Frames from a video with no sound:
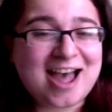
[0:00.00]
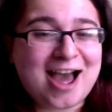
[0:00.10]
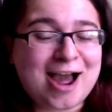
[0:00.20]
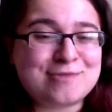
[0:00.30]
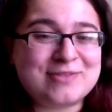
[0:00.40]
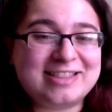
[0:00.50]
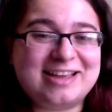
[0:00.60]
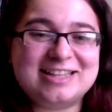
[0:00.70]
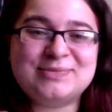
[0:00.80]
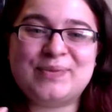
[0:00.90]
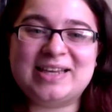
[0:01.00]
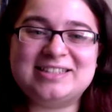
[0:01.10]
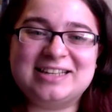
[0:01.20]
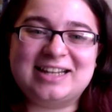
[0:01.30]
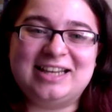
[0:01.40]
And that is
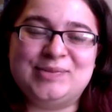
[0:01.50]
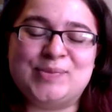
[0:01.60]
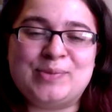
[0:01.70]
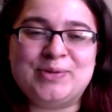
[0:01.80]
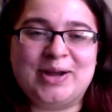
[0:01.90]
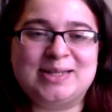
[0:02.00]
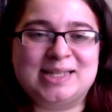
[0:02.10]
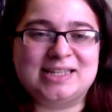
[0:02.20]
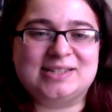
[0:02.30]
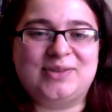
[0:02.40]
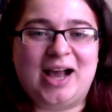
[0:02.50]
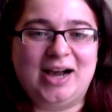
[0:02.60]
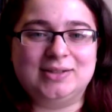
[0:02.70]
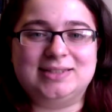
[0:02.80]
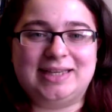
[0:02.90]
basically my process of
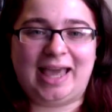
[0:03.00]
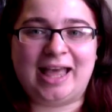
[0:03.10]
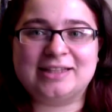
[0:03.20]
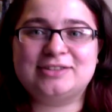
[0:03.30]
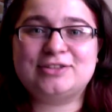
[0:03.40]
how to get